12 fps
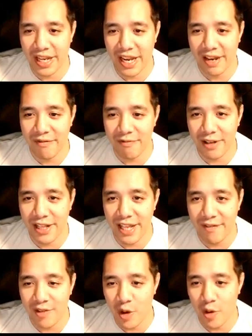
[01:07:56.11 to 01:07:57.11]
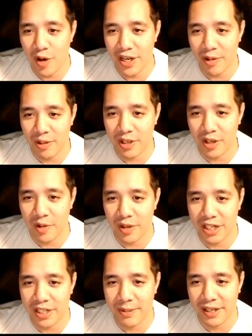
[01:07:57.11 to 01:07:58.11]
I really have no idea what to go in
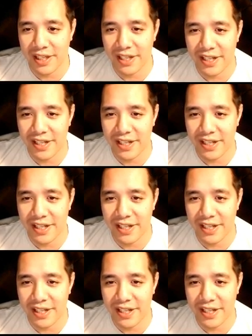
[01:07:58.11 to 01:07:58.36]
expecting.